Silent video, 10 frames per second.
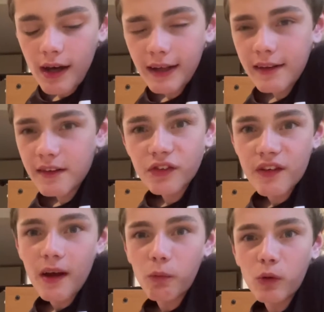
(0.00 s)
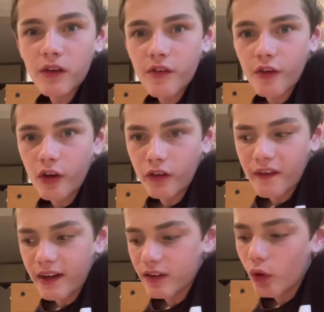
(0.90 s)
I, there's not one song
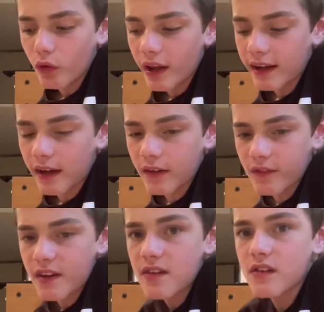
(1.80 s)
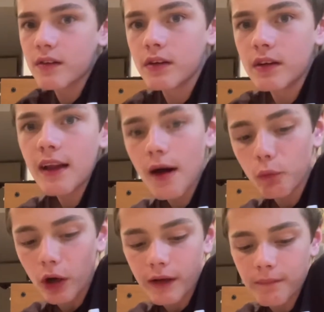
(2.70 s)
that I don't like out of this. Not
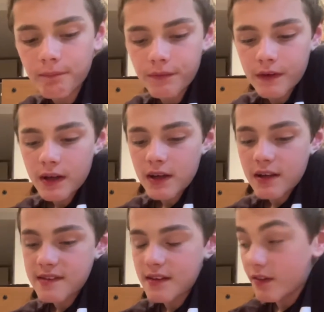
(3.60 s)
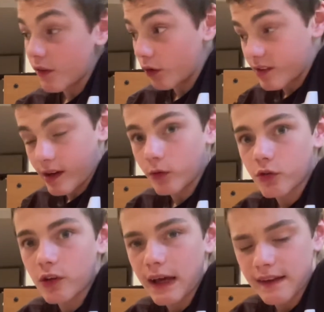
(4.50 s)
one. So the title
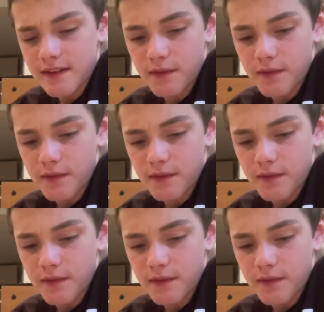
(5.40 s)
track is